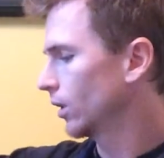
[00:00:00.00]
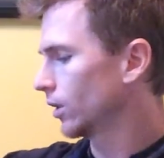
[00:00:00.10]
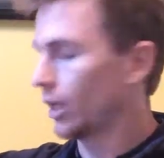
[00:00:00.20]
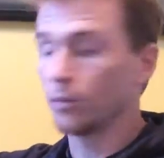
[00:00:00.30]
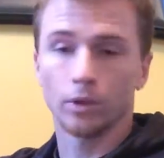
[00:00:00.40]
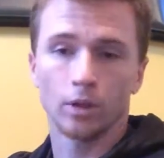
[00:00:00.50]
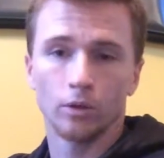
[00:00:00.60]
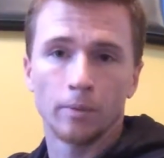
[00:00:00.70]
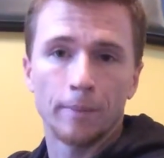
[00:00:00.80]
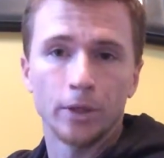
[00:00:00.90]
Now I'm going to go
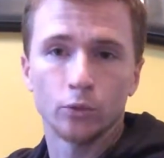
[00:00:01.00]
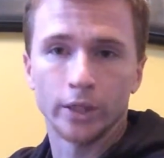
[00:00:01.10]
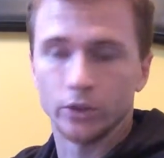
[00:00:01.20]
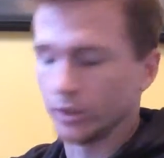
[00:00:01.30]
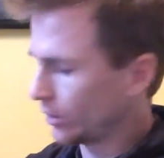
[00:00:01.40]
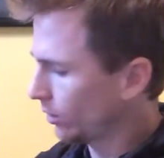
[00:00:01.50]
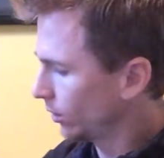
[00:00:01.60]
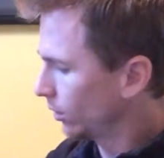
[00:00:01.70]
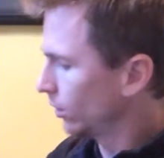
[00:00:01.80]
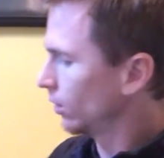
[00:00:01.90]
with my mid-ranges.
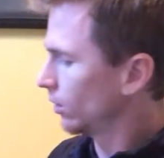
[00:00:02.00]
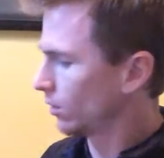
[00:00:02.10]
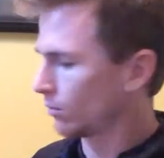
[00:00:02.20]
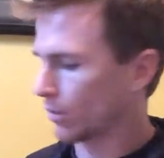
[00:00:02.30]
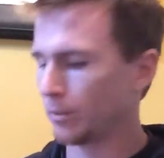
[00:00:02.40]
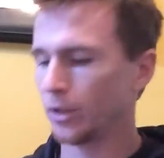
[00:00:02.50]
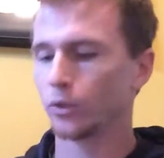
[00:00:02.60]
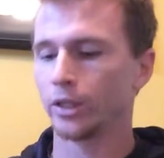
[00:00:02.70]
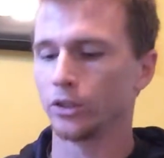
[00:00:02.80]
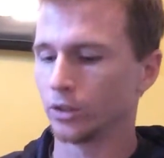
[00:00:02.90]
My
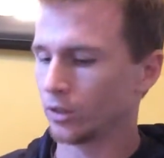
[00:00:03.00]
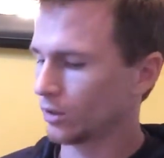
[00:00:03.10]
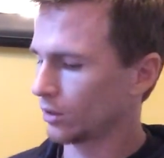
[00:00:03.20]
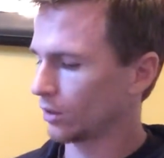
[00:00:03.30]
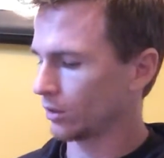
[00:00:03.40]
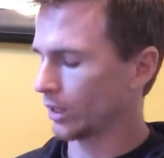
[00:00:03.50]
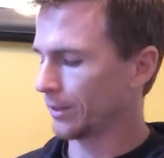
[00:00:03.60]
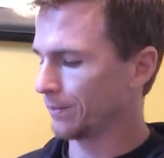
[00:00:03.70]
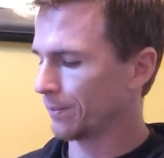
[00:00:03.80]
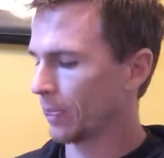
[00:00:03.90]
mid-ranges,
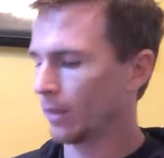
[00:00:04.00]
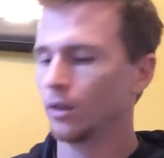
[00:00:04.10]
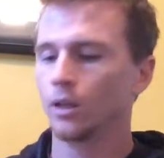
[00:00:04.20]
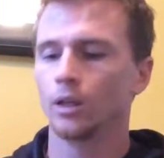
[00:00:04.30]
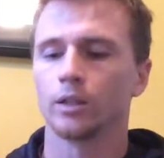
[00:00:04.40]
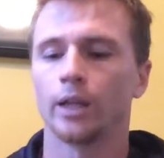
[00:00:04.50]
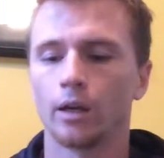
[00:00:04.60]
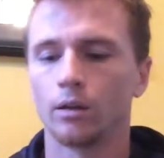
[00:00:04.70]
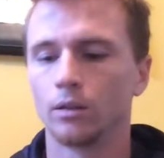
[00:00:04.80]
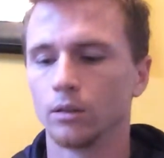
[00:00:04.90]
okay?
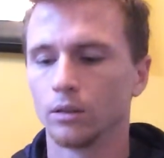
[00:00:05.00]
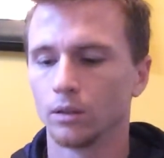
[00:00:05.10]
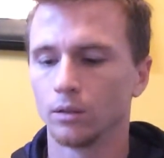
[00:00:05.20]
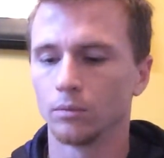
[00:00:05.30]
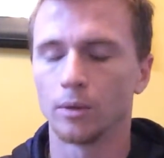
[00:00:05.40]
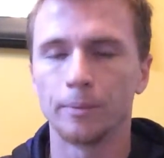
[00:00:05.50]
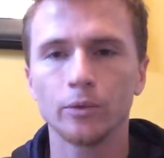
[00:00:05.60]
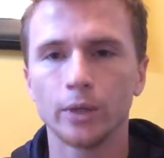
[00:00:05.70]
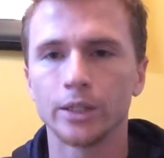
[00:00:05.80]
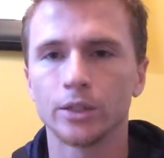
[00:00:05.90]
Now, my
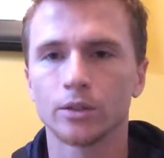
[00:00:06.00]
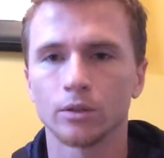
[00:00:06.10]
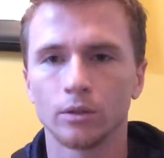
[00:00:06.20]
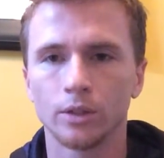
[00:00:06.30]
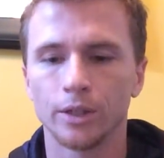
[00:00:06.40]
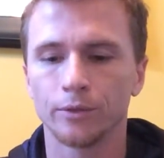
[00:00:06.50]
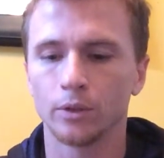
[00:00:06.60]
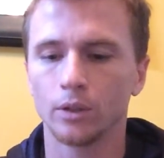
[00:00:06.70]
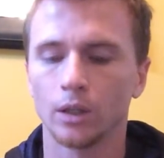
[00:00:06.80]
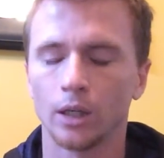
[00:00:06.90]
mid-ranges are a little different